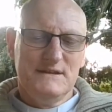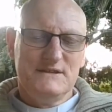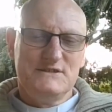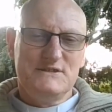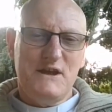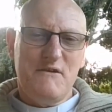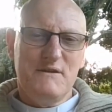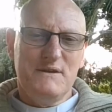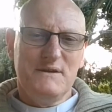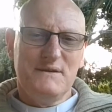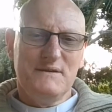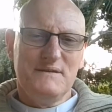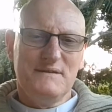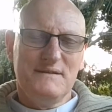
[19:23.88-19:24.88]

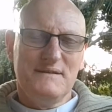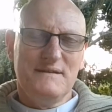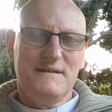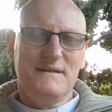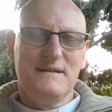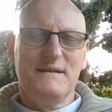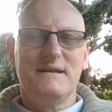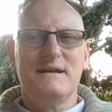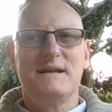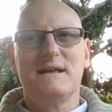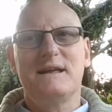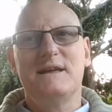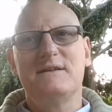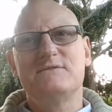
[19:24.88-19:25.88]
Sharon
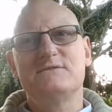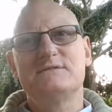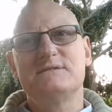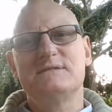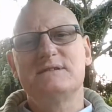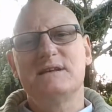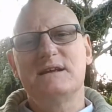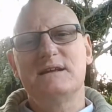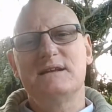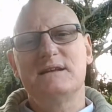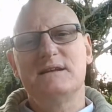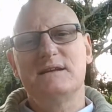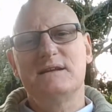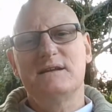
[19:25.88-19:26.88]
gives
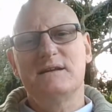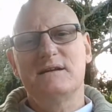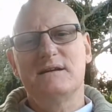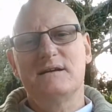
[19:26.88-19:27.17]
in,